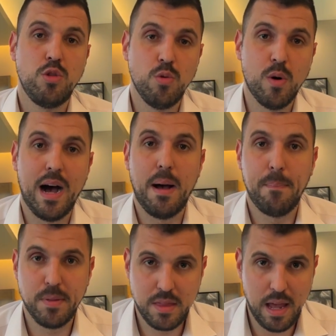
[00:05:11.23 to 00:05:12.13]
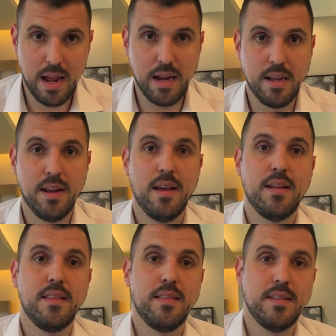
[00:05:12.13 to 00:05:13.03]
to obtain
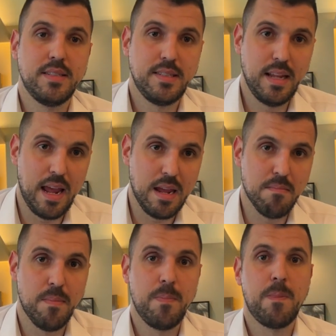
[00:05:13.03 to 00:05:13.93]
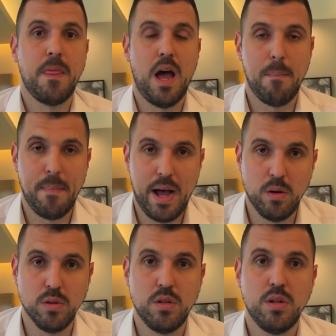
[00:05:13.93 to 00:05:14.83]
the same
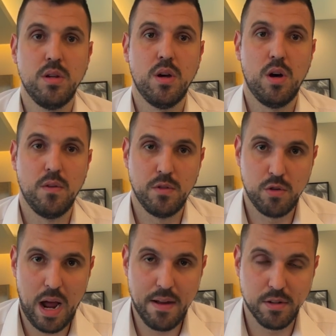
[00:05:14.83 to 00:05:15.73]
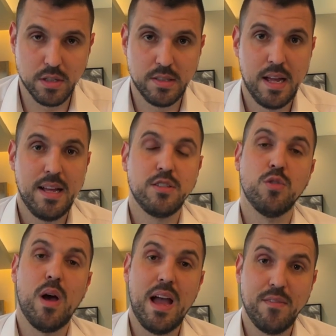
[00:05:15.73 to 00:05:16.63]
amount of drivers.
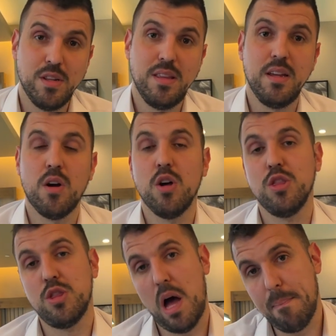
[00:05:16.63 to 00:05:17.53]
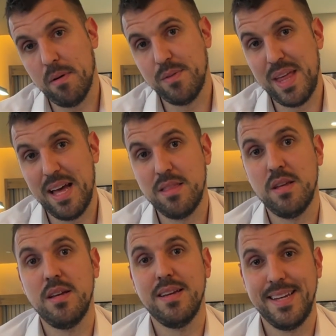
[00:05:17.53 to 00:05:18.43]
So everything on top of that,
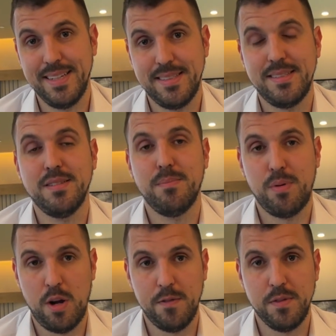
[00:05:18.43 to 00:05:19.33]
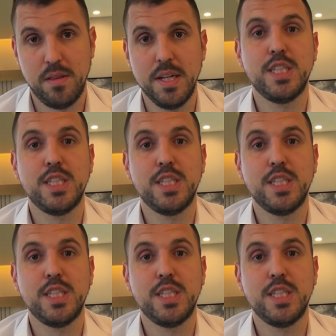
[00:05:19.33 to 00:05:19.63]
it's profit.